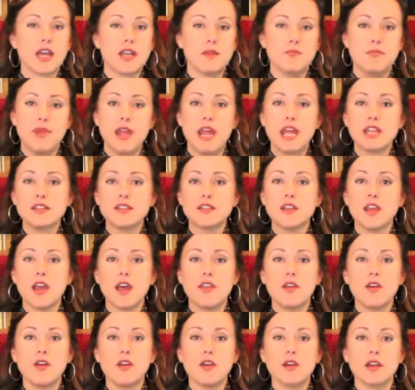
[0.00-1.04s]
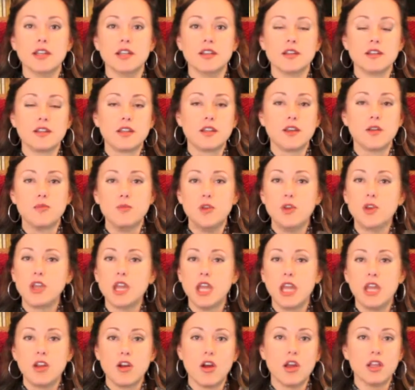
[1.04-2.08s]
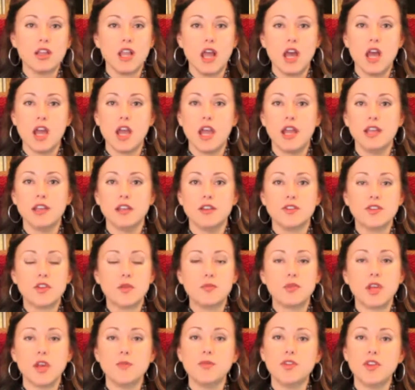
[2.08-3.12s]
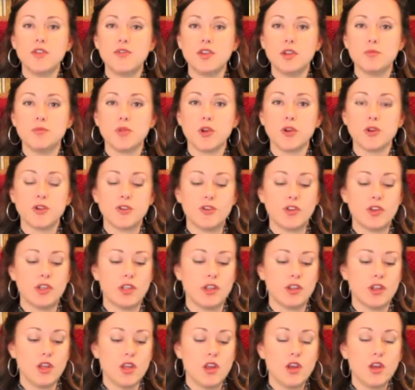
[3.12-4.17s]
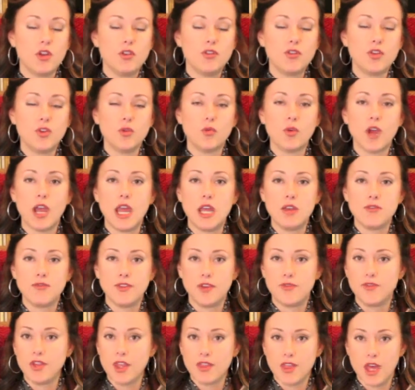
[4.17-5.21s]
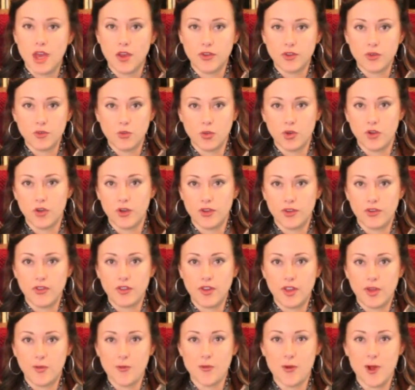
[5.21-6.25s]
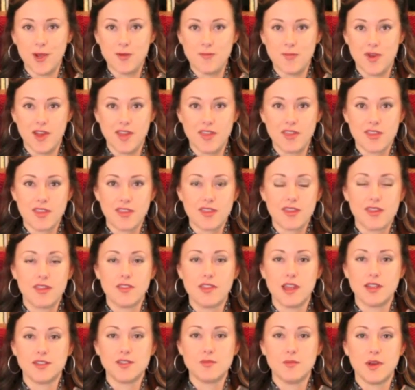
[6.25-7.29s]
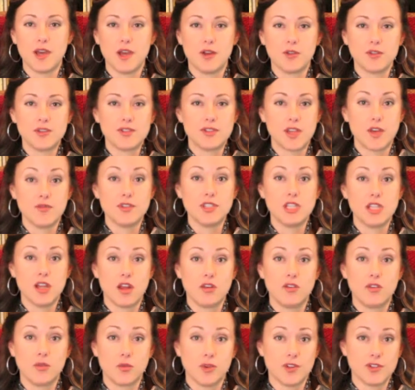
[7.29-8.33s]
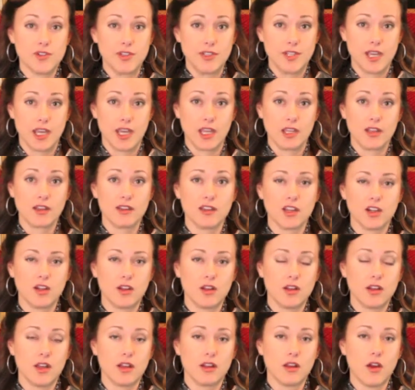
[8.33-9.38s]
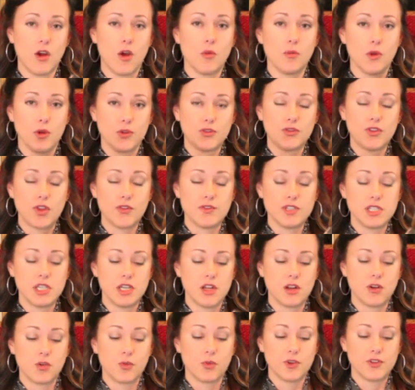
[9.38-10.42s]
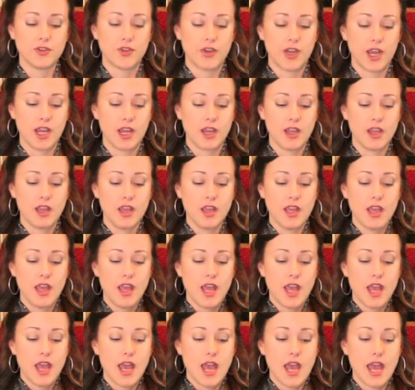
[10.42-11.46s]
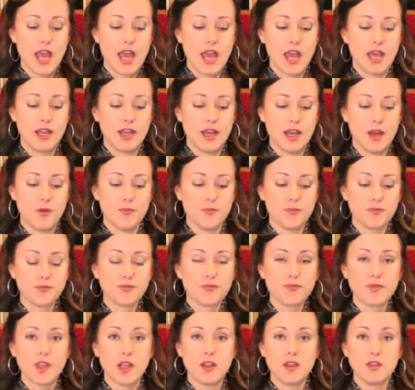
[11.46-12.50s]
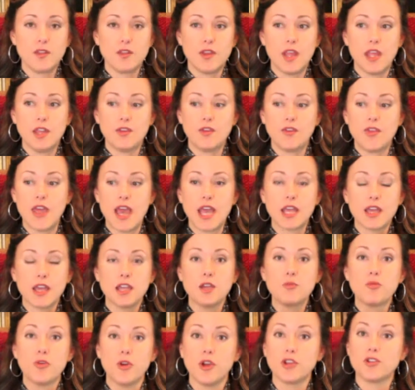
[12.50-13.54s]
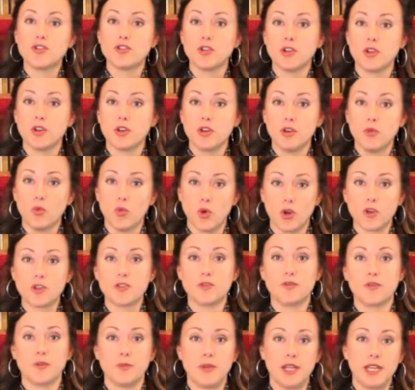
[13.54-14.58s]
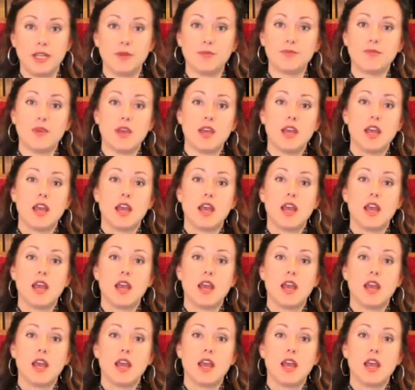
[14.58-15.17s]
kind of band together and communicate online and sometimes even in person to write 50,000 words in 1 month. And that's about 1,700 words a day, almost 1,700 words a day. And that kind of pressure worked for me.